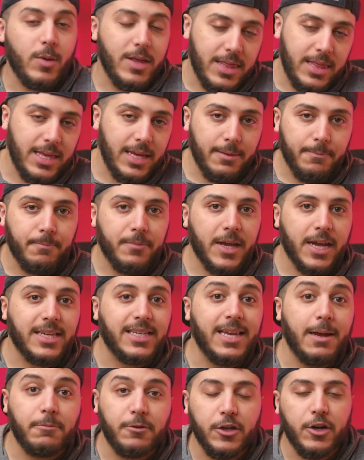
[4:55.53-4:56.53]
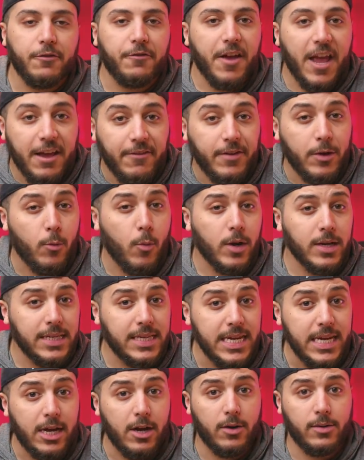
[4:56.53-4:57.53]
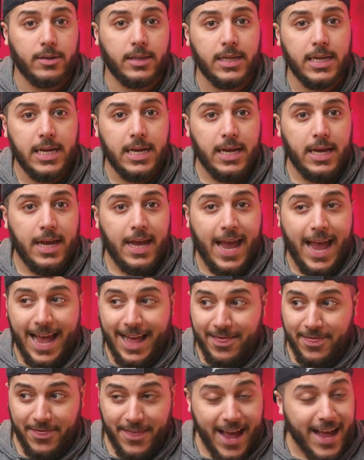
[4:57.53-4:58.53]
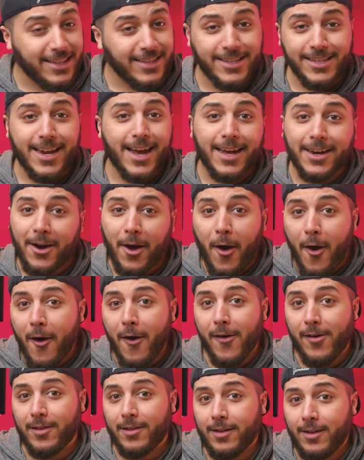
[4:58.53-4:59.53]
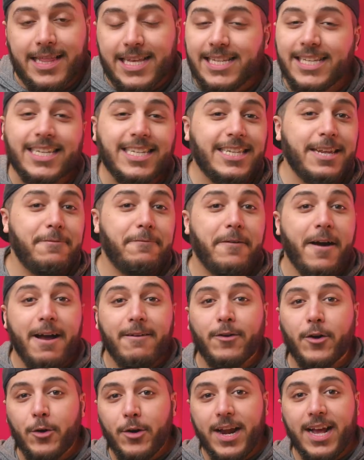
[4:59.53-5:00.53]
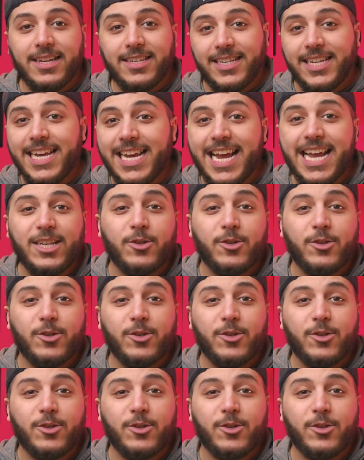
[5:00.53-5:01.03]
with the exception of AV1 decode. And that's not all. The 6500 XT